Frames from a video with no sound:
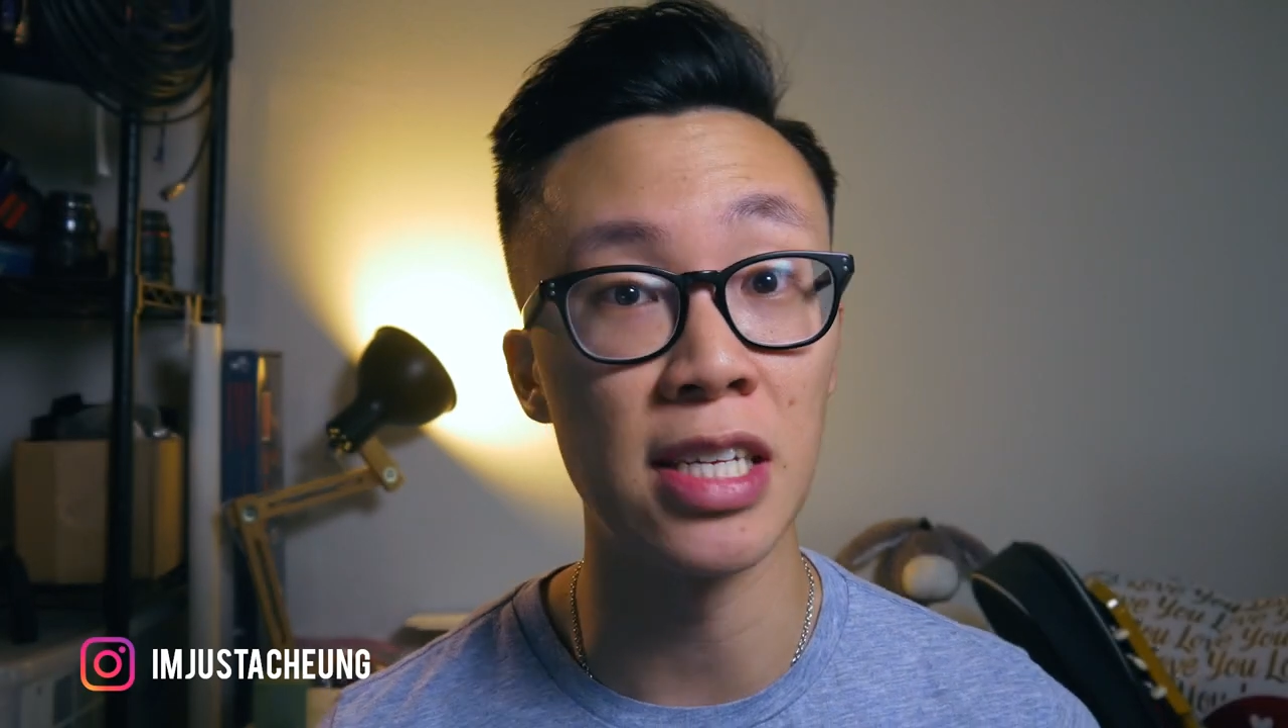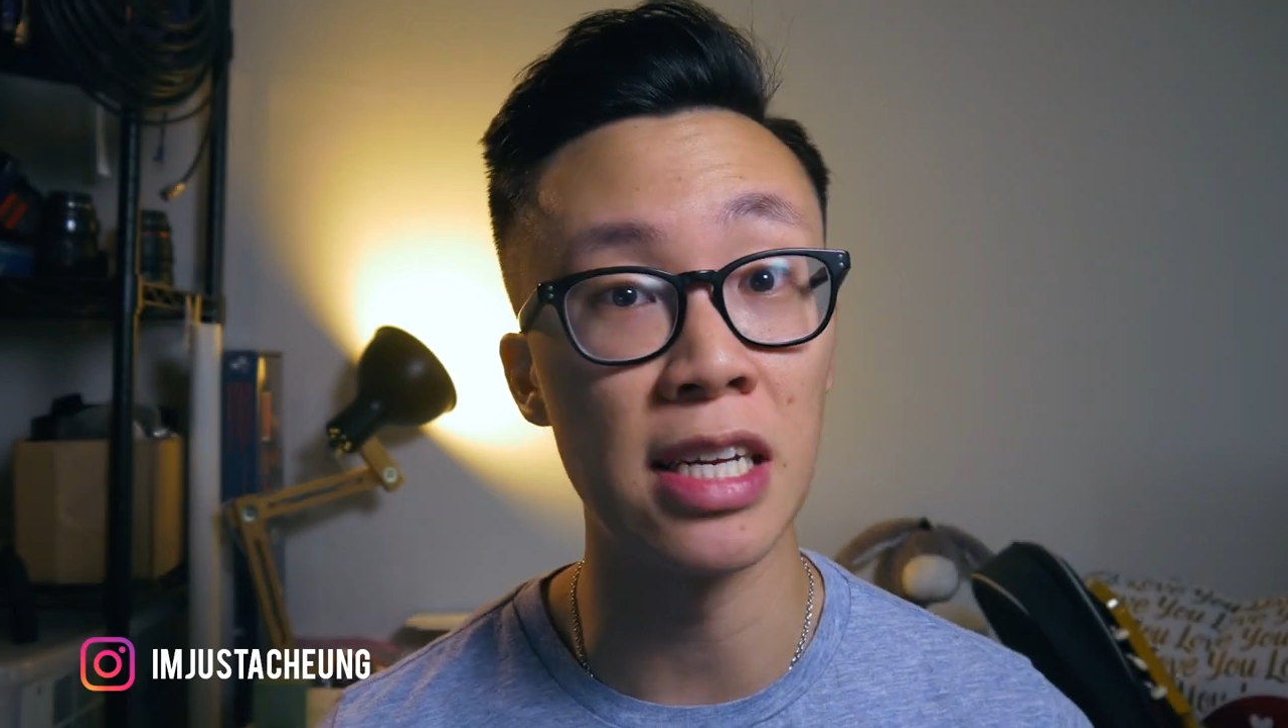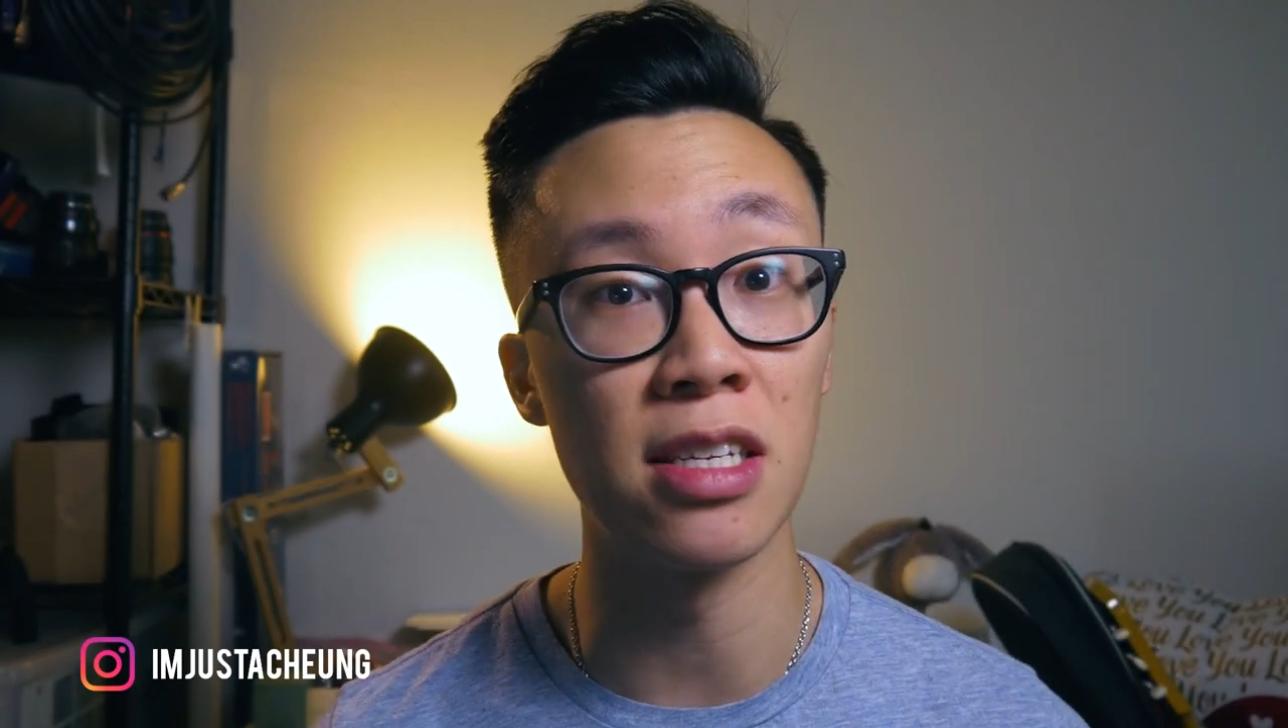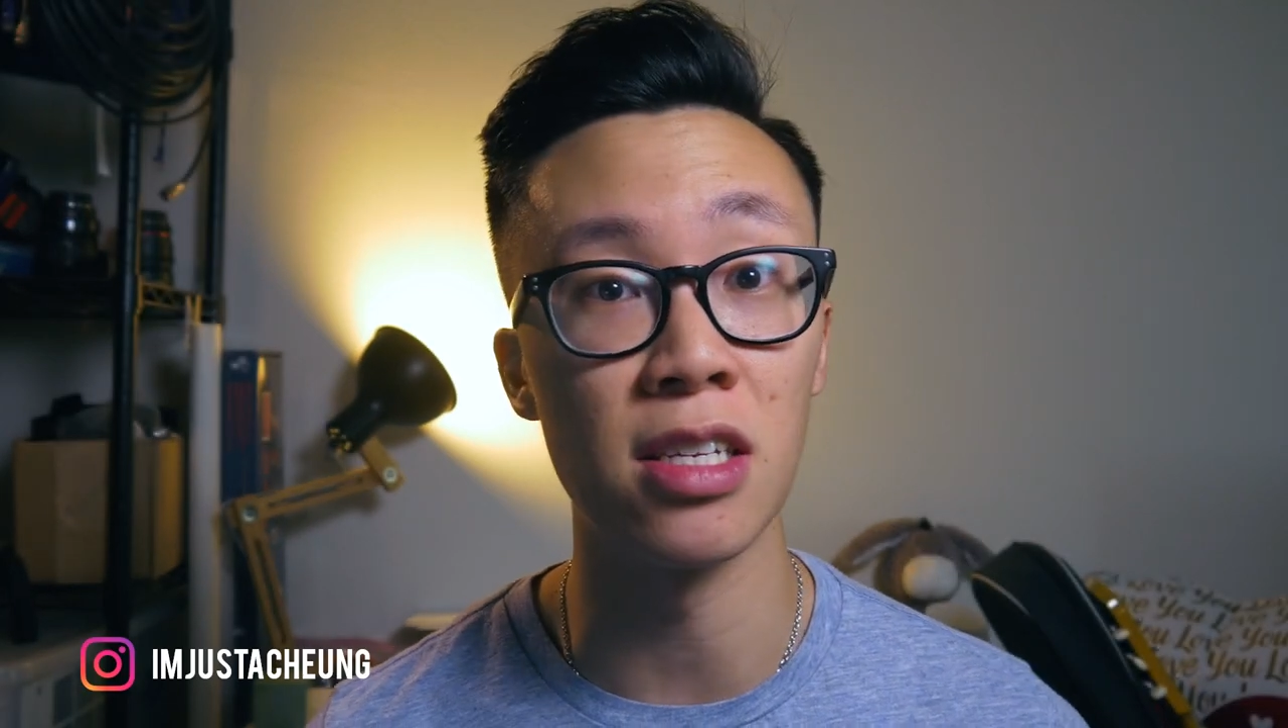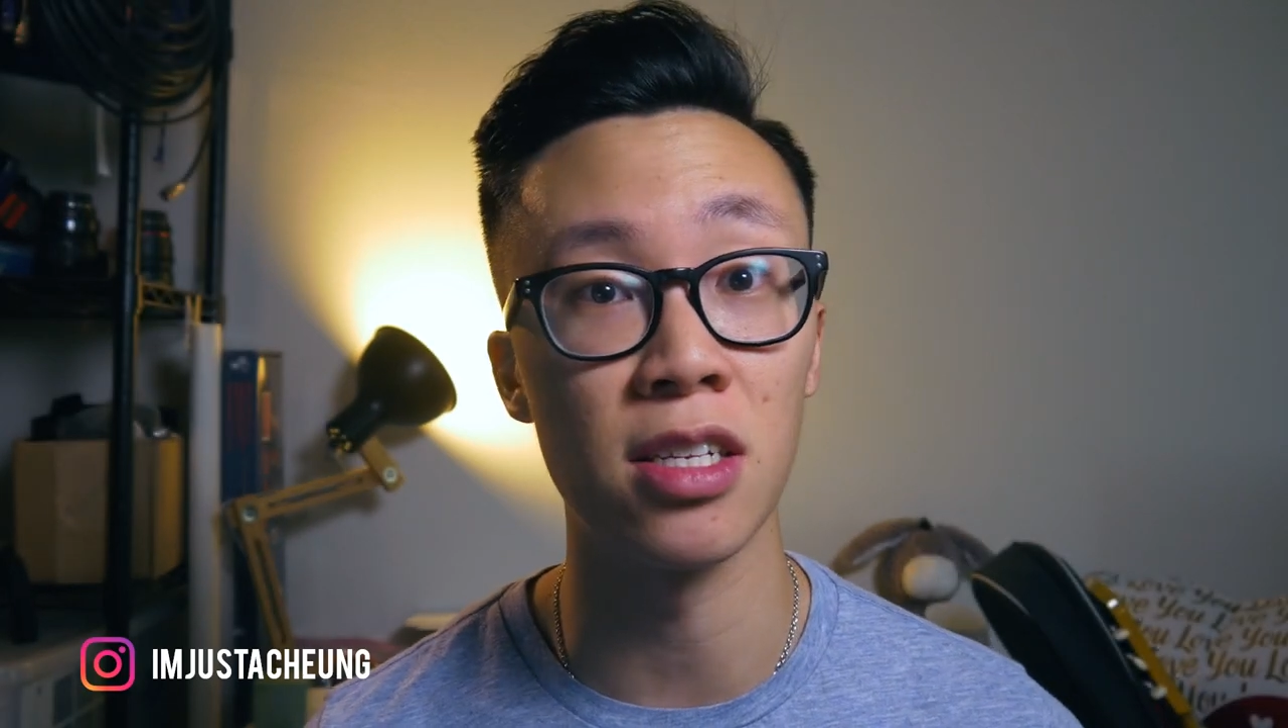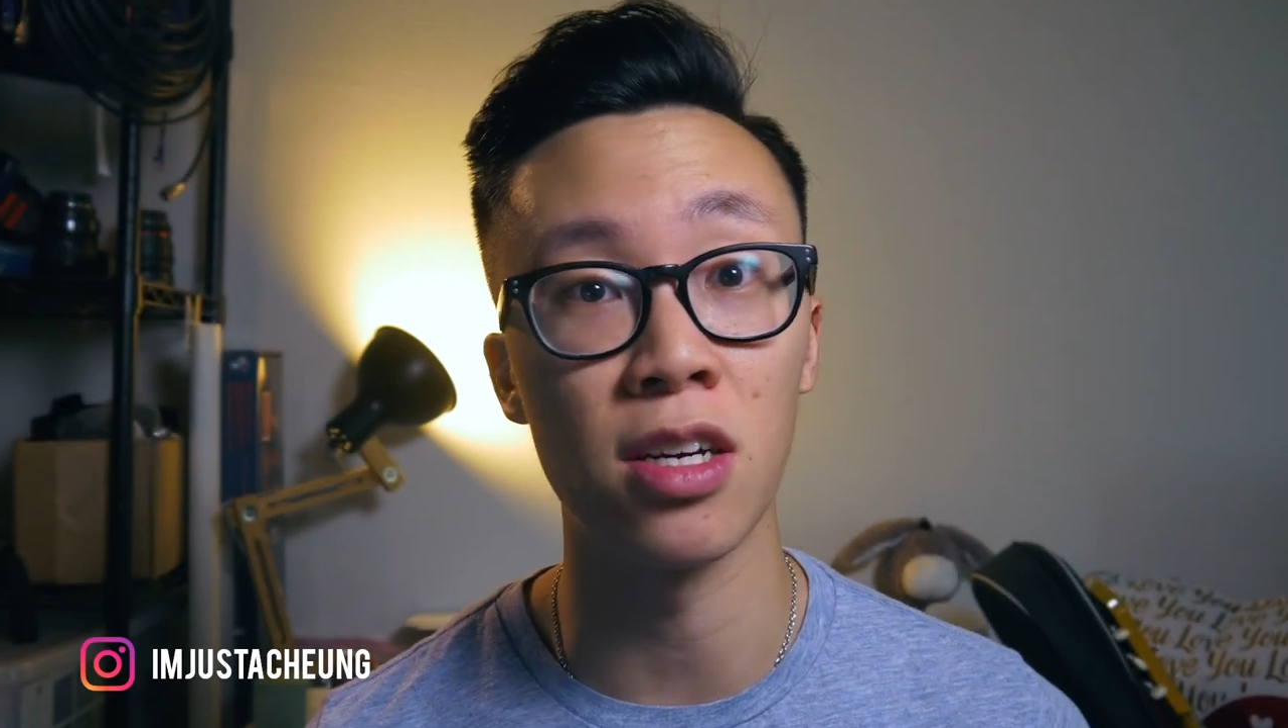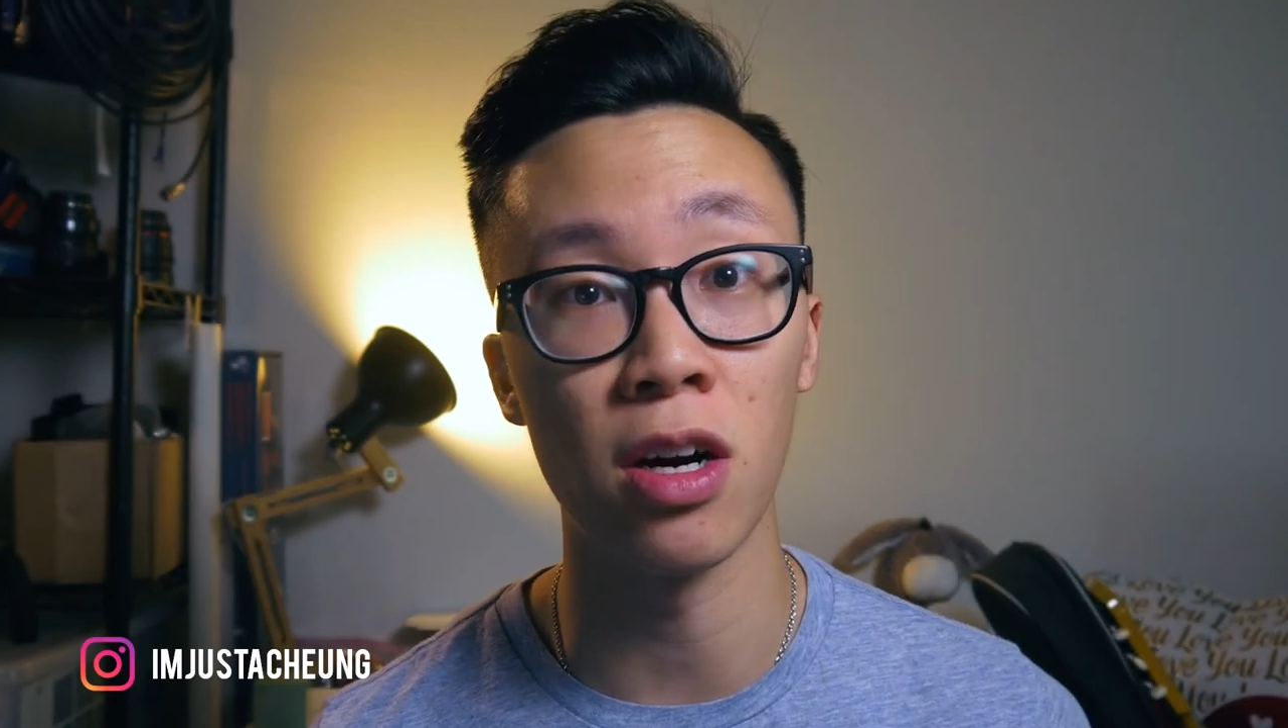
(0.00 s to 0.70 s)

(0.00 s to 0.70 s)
SanDisk